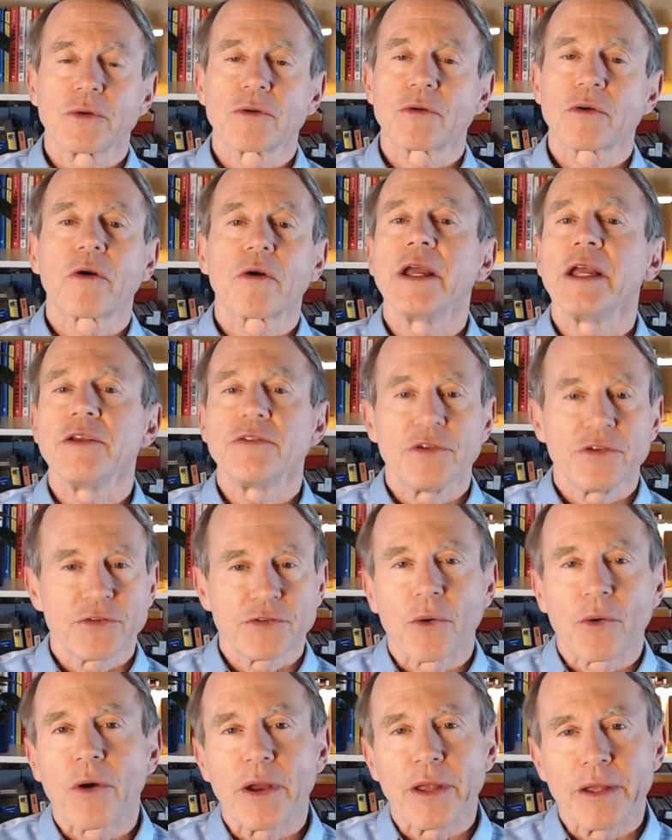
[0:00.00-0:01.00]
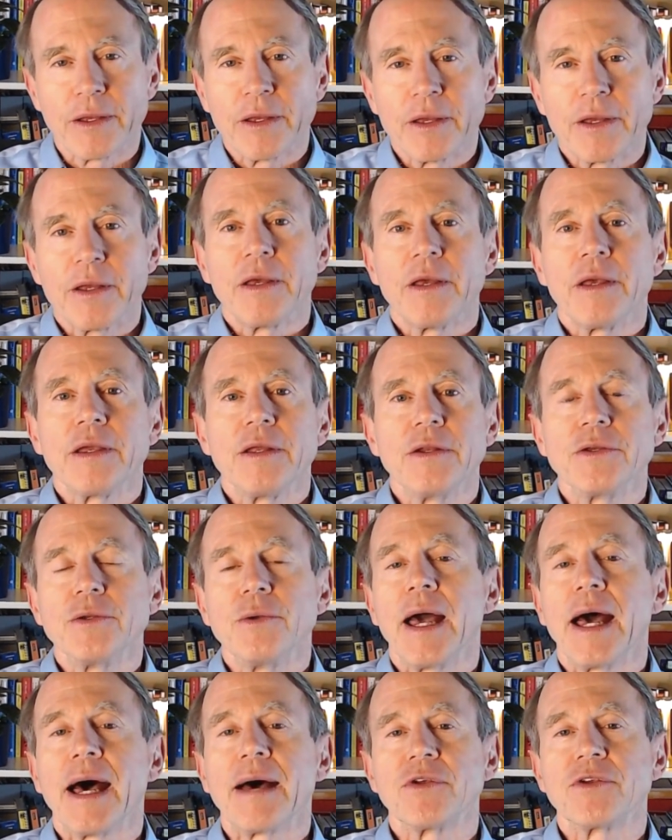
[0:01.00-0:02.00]
crazy story, you
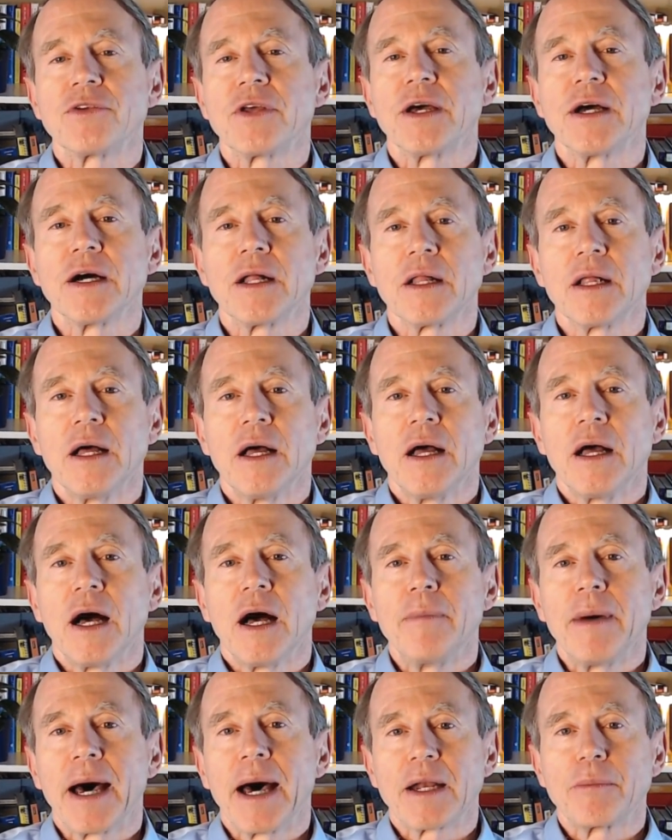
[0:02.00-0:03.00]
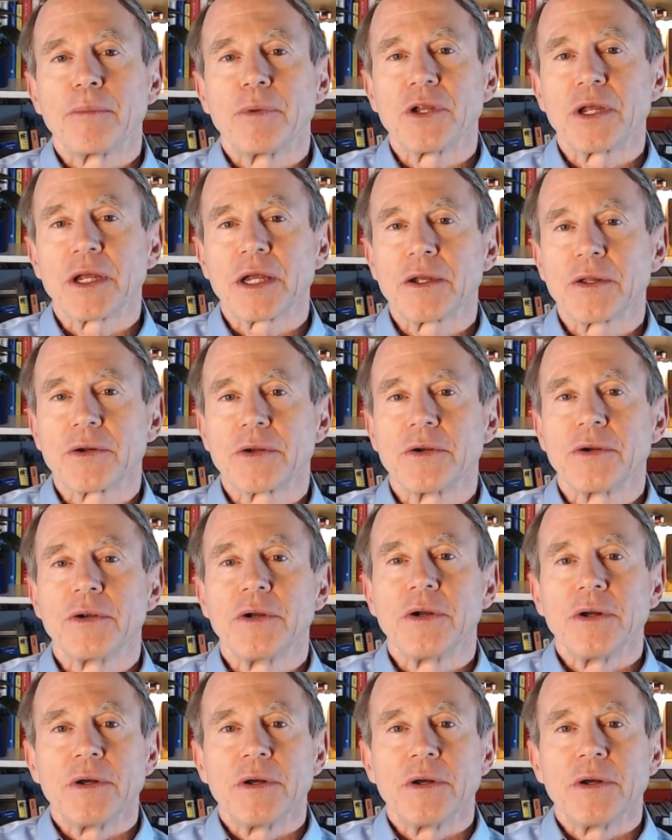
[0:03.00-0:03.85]
have to tell about a particular